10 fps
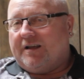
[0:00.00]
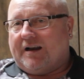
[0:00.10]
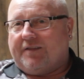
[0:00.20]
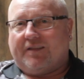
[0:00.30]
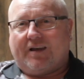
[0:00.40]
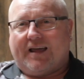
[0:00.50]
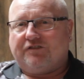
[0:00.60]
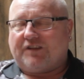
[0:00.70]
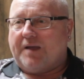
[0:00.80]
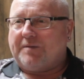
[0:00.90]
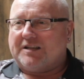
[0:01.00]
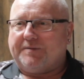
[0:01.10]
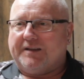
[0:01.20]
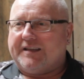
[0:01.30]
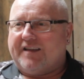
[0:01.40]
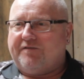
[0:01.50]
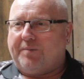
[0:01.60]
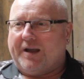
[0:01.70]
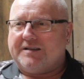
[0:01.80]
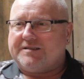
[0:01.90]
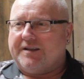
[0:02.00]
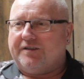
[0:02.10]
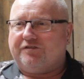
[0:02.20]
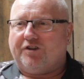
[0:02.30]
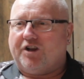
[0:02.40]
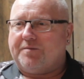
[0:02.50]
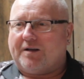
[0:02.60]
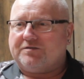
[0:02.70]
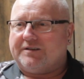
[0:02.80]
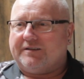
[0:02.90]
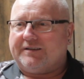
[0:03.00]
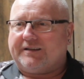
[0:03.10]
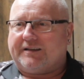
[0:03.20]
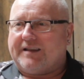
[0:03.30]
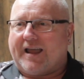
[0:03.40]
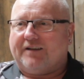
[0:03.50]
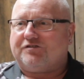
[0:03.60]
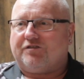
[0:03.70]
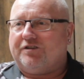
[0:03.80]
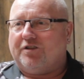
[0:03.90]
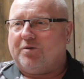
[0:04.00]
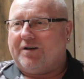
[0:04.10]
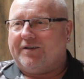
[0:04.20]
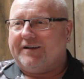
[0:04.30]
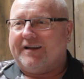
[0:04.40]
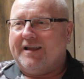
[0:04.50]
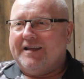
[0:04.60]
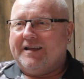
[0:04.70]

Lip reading: And I think the last game I had to beat Kev Painter a certain amount of legs to another one, and